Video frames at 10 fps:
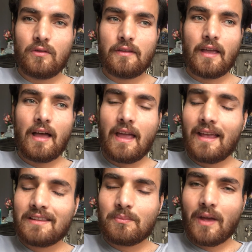The guy
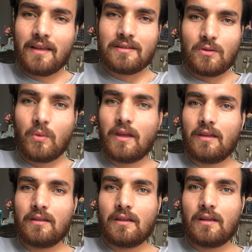has passed
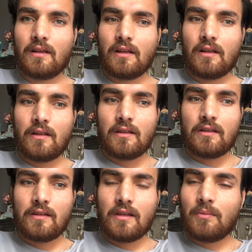away.
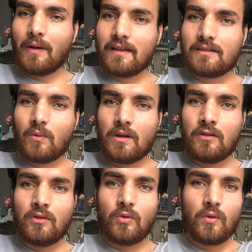He passed away
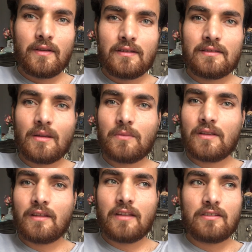in
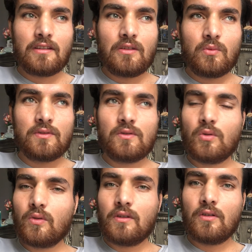something that he was
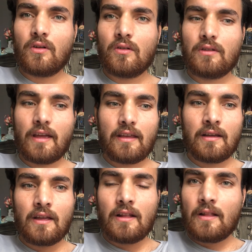doing, like
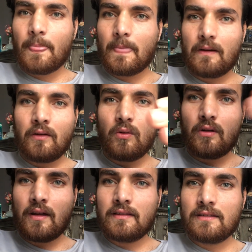
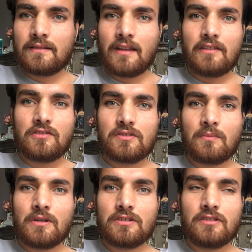going on these dangerous
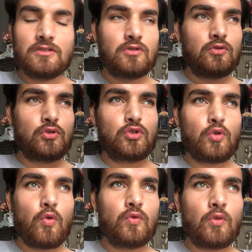missions to
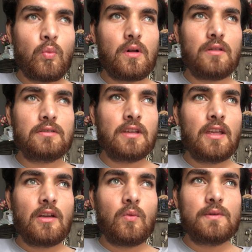show the world
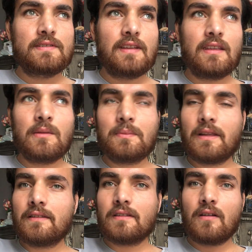what's taking
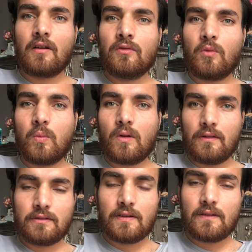place around the
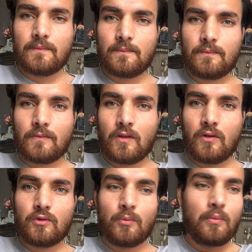world,
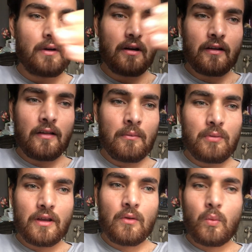to
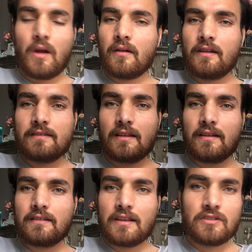bring awareness and
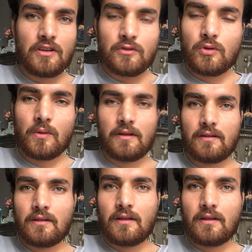attention to it.